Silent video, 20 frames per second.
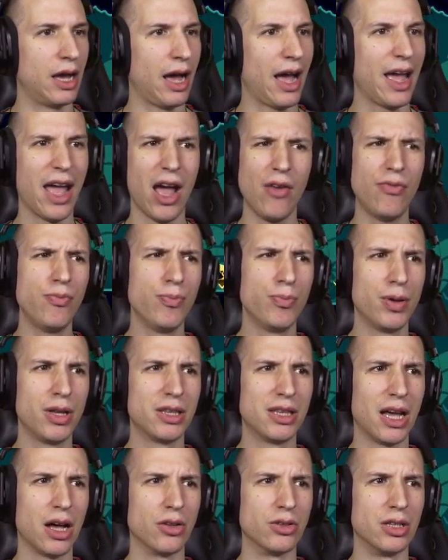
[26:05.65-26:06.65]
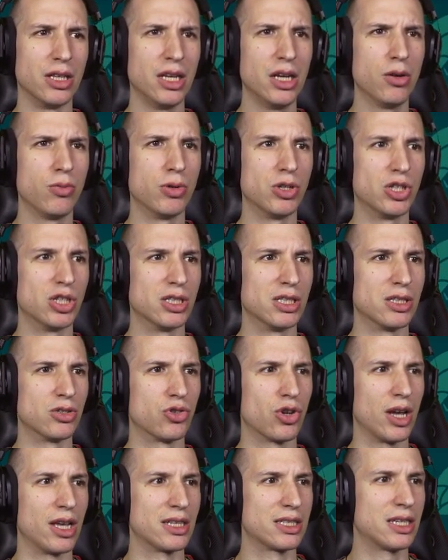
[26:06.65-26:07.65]
I haven't been down here, which is
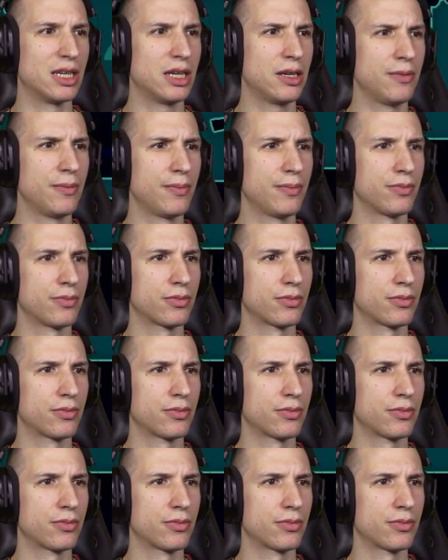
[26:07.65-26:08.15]
interesting.